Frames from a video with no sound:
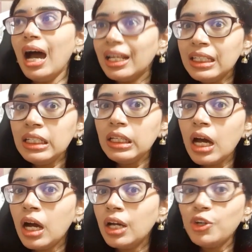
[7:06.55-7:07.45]
Honey
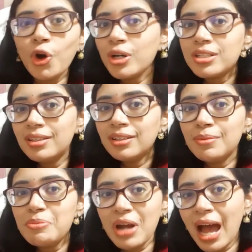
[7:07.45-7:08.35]
na, not the
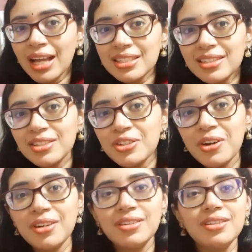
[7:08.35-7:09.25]
brands that
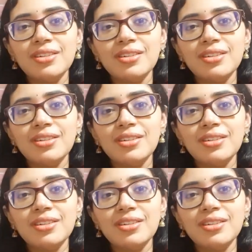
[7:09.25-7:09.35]
you're